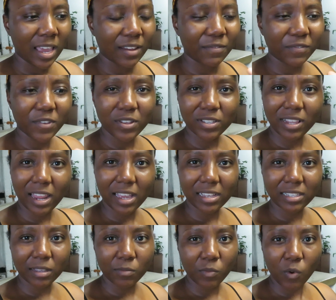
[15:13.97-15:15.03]
it feels
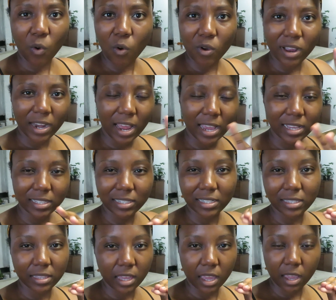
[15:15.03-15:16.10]
like some organized
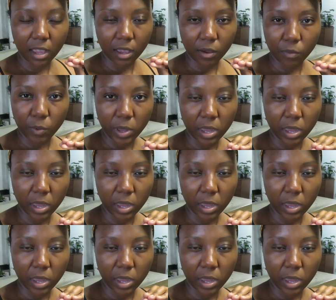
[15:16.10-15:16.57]
thing